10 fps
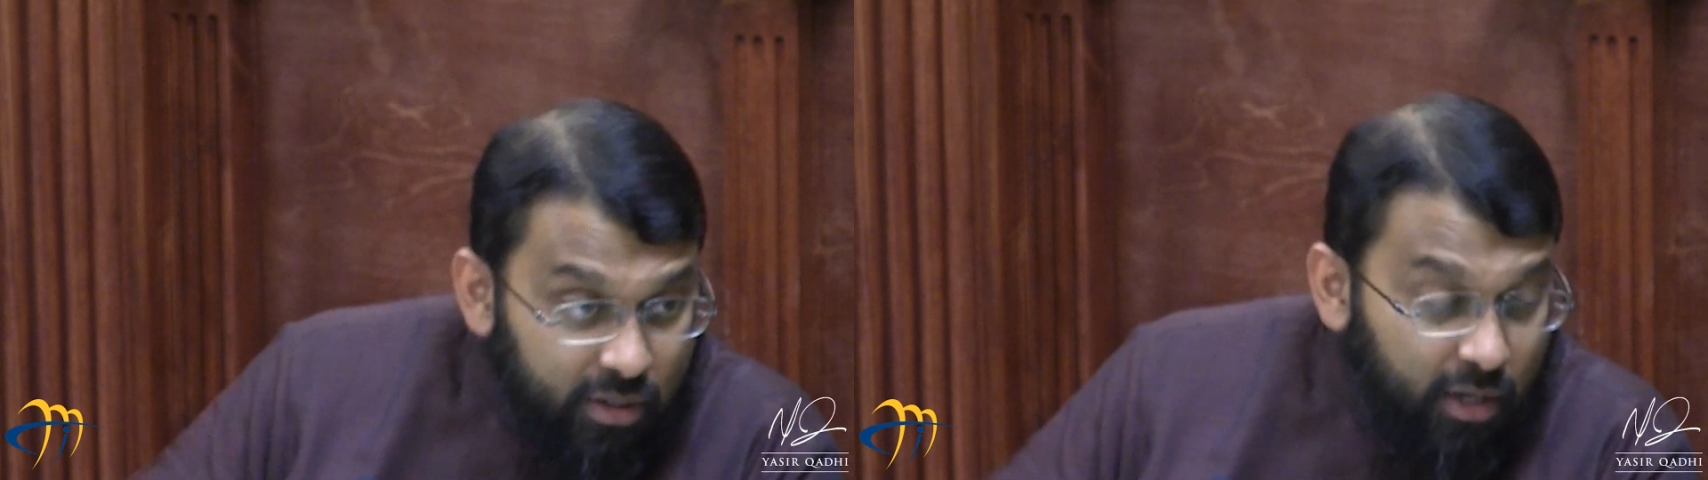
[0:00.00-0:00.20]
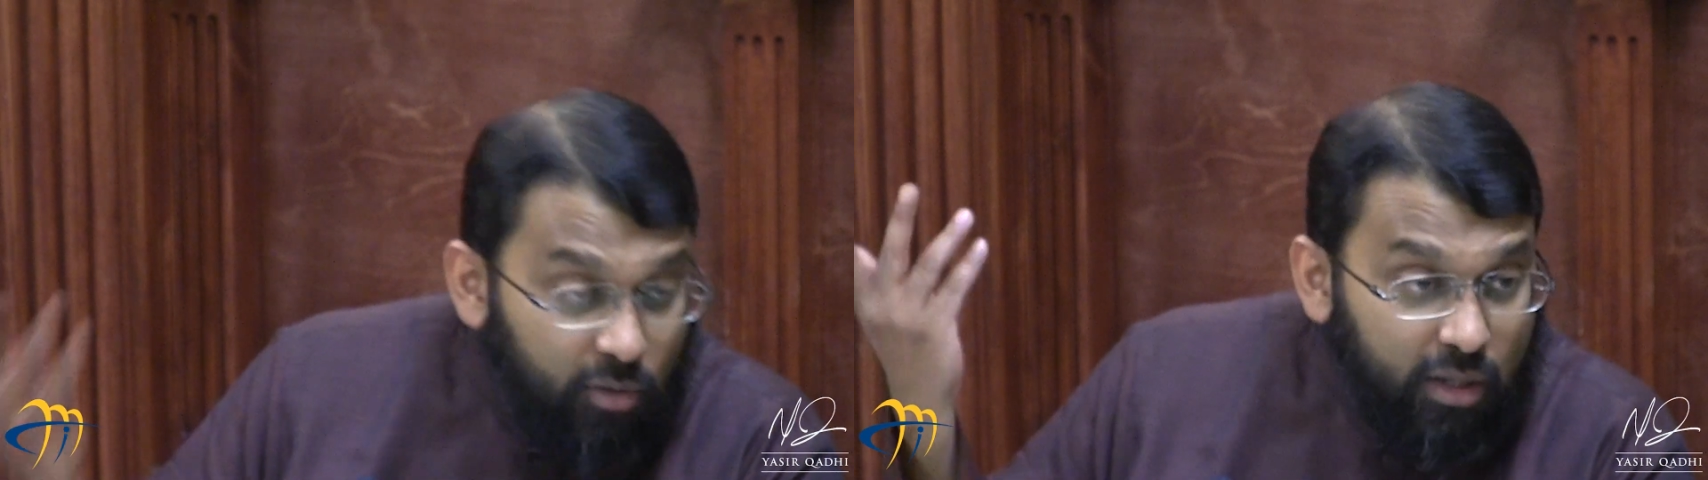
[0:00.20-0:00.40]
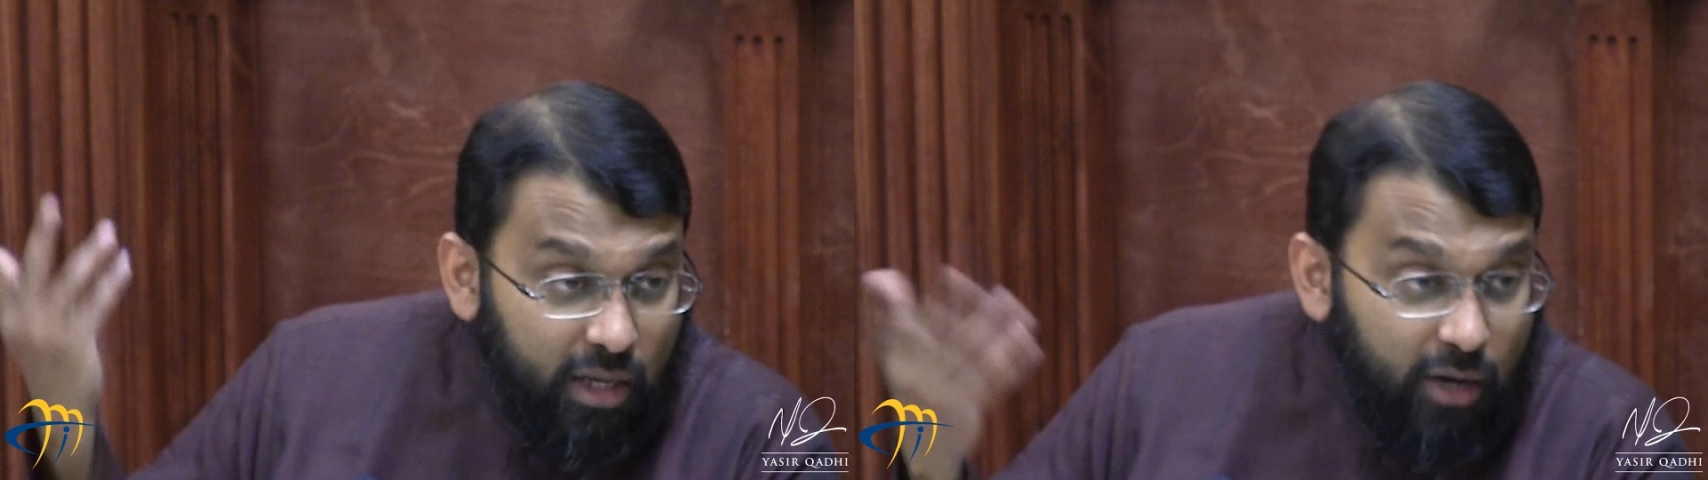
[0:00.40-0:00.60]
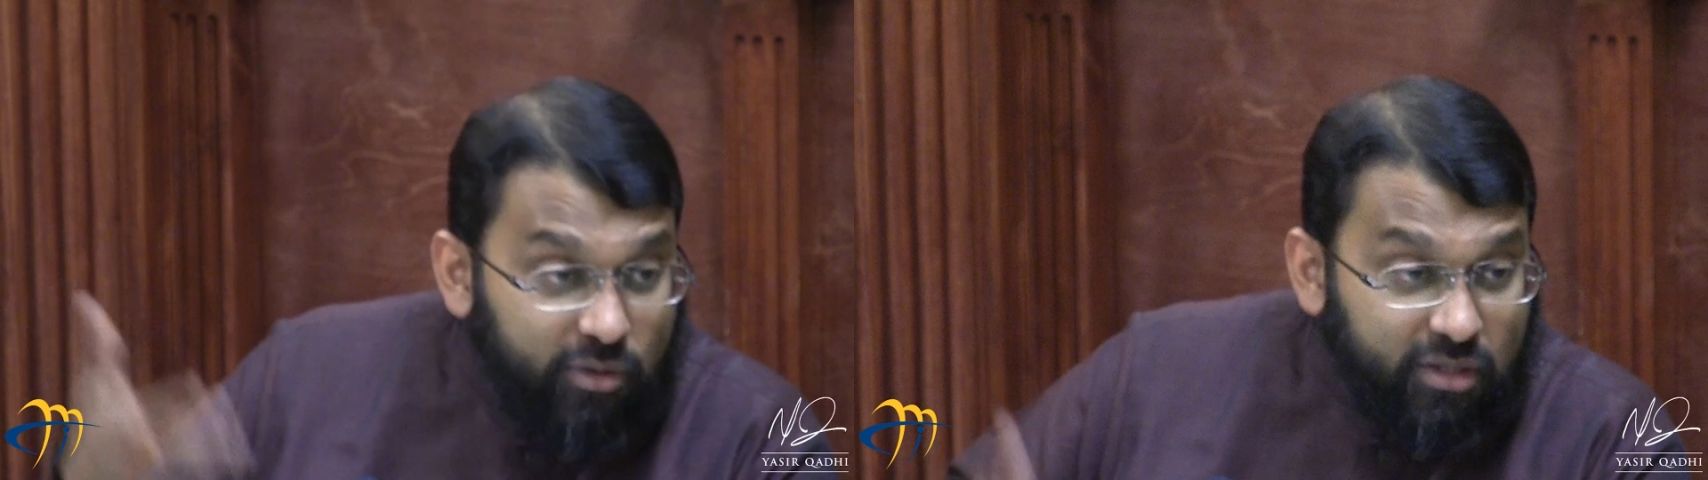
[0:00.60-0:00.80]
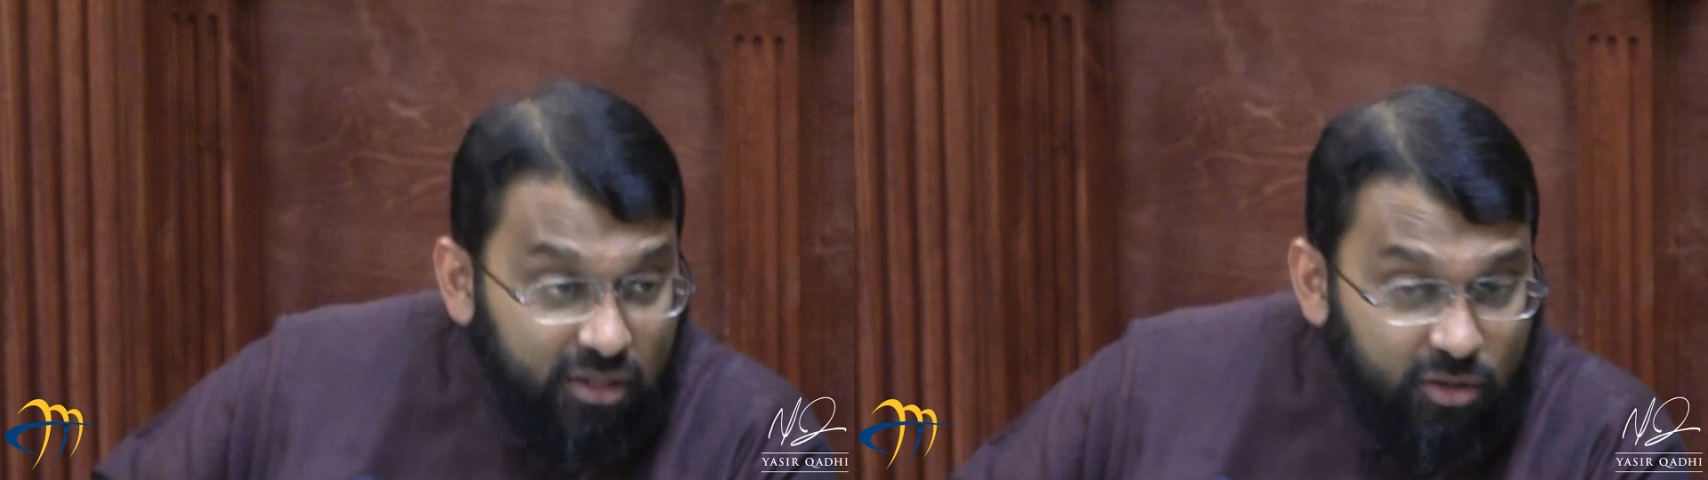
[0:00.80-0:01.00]
now,
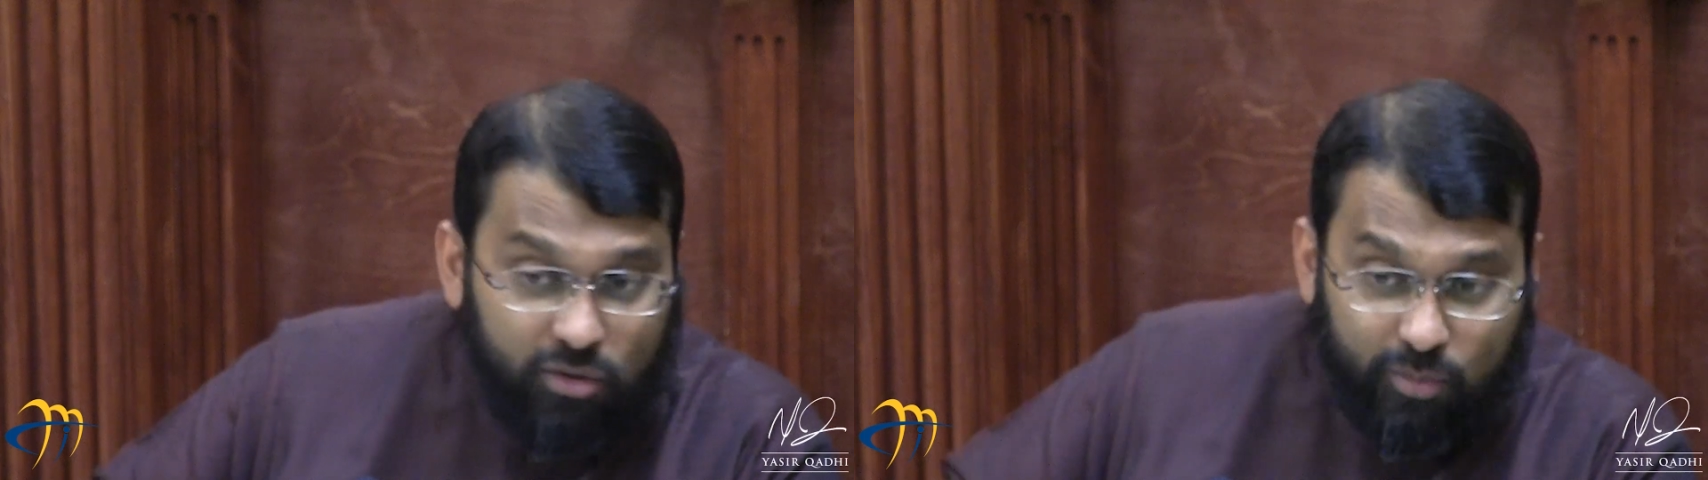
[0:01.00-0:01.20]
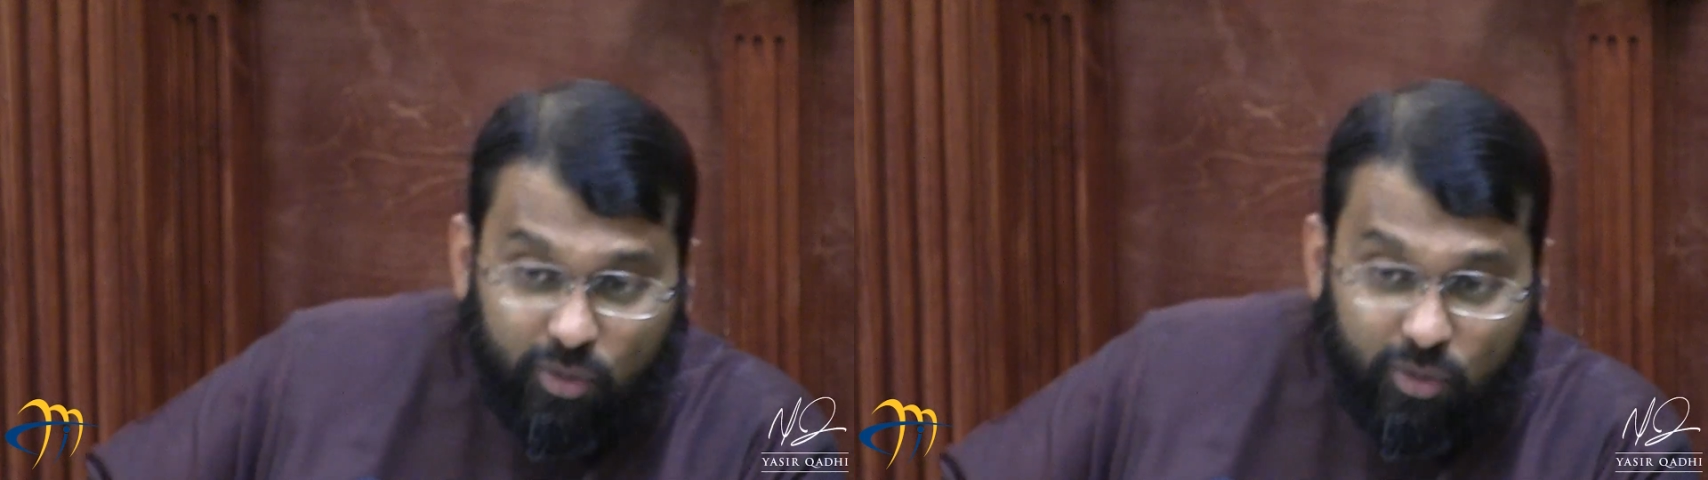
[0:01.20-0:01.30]
how did he know the